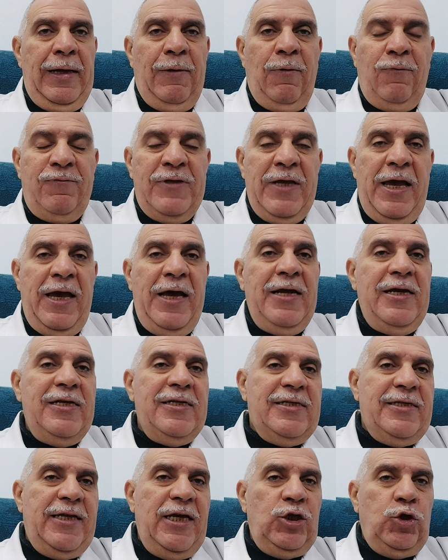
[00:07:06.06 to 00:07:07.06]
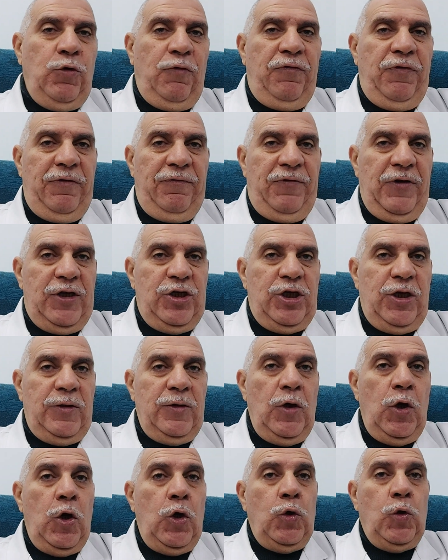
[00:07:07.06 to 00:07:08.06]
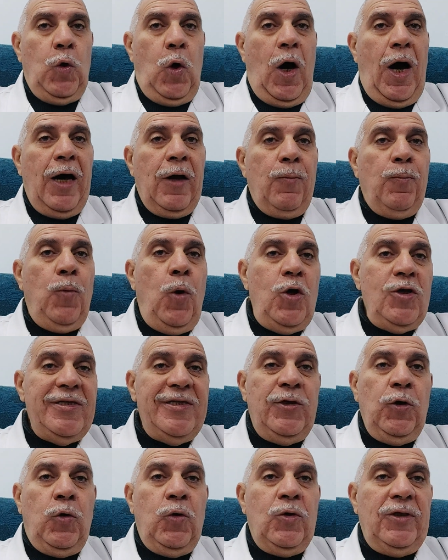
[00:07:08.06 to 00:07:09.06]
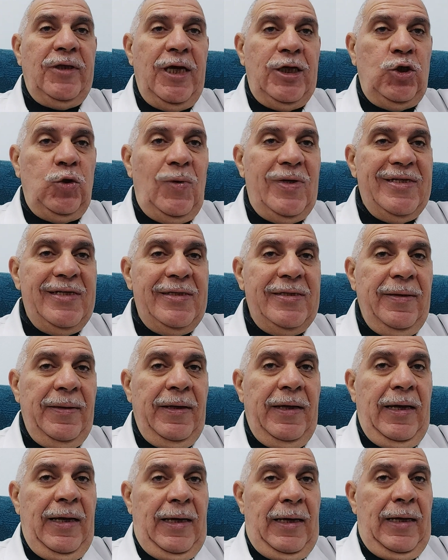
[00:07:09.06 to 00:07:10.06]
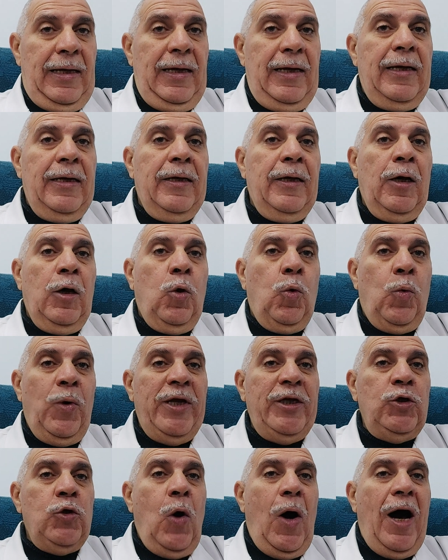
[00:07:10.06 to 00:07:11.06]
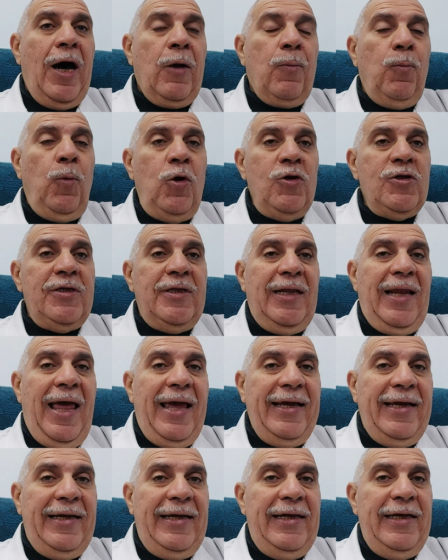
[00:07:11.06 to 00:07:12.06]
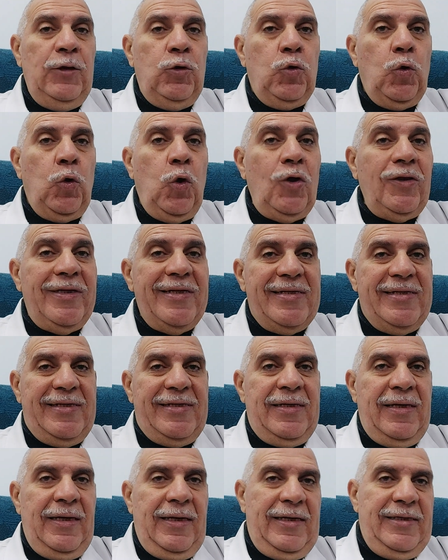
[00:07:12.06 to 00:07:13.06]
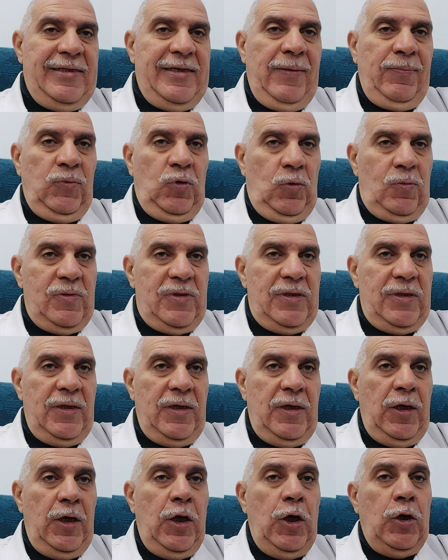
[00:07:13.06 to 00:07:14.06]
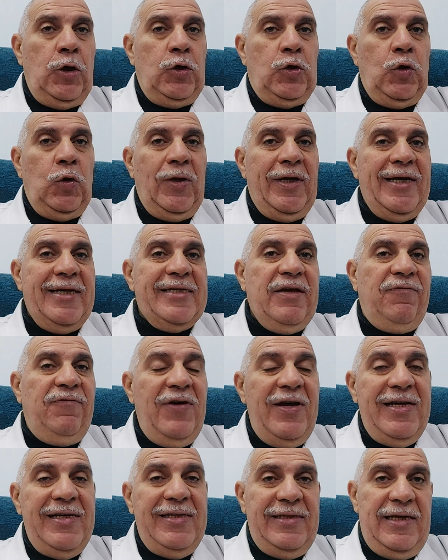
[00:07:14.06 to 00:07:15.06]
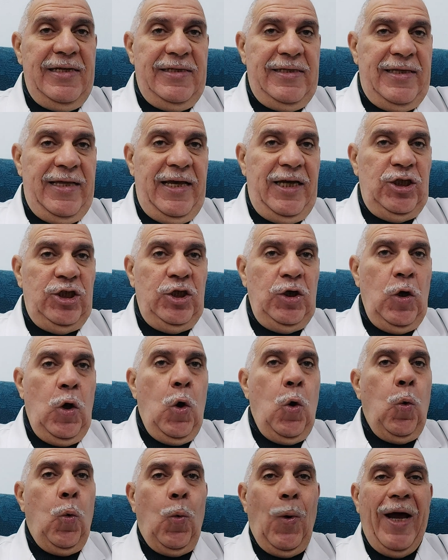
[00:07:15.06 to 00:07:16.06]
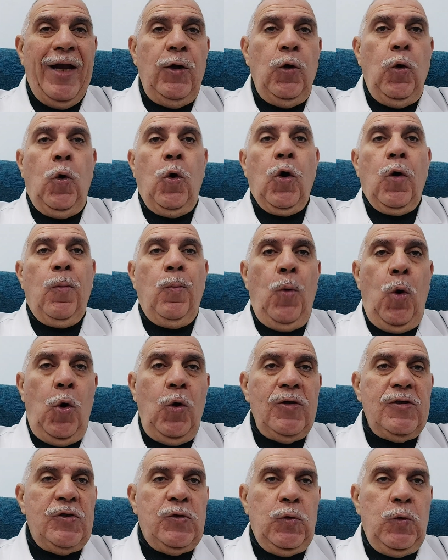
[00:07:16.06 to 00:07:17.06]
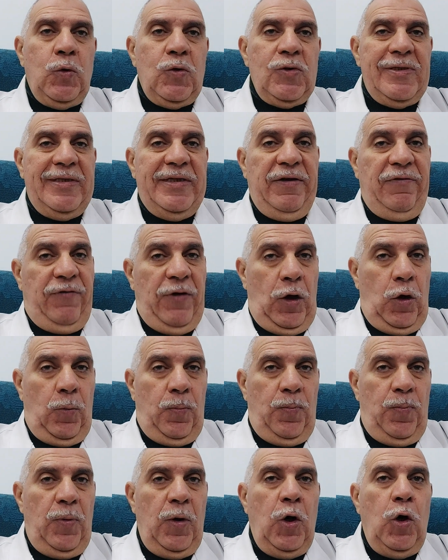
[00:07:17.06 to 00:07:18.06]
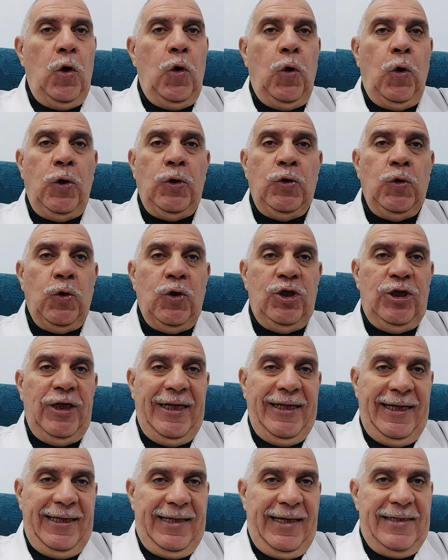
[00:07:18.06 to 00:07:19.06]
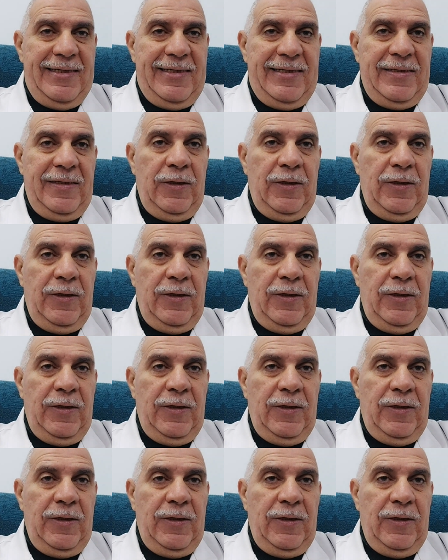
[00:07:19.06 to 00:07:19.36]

of the early stage of infection. You are most contagious when you are most likely to notice symptoms. During the first stage, one or more sores develop on your genitals.